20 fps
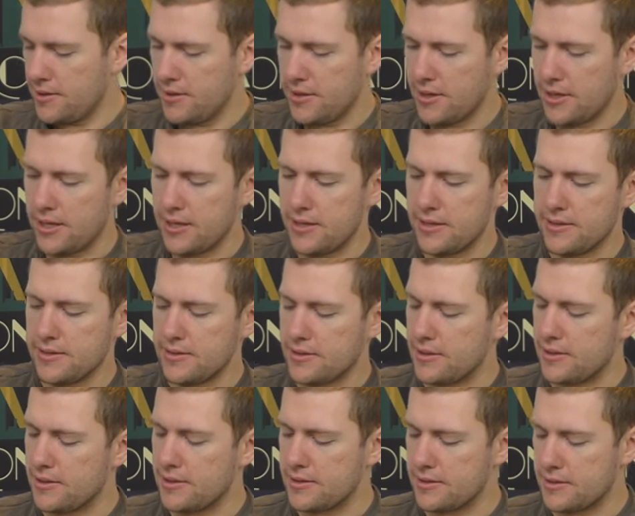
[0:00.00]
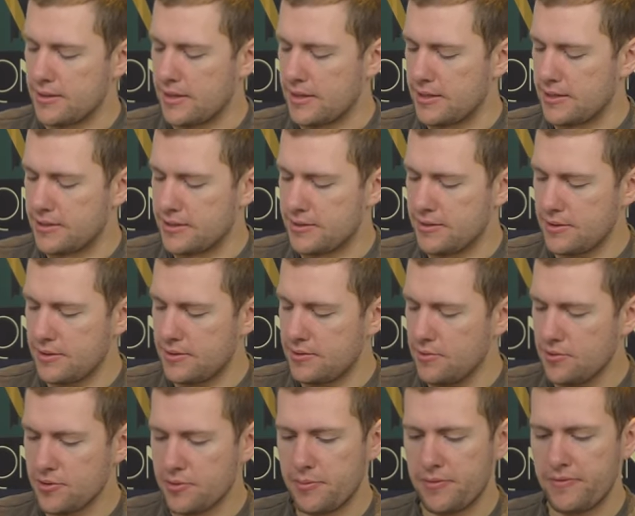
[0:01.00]
Uh, so it's, it's, it's
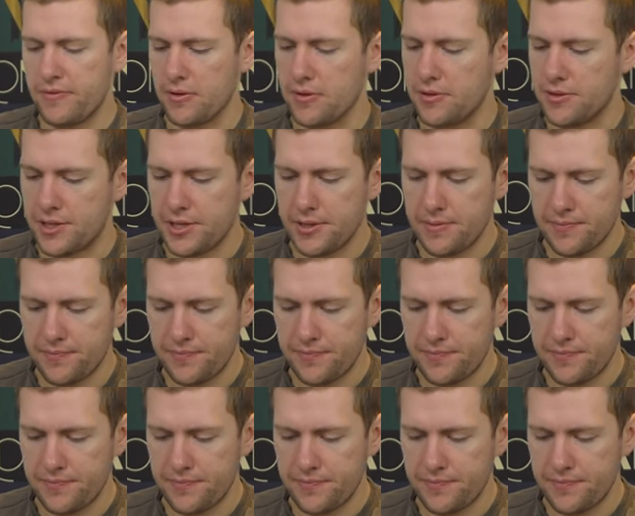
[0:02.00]
Norse mythology.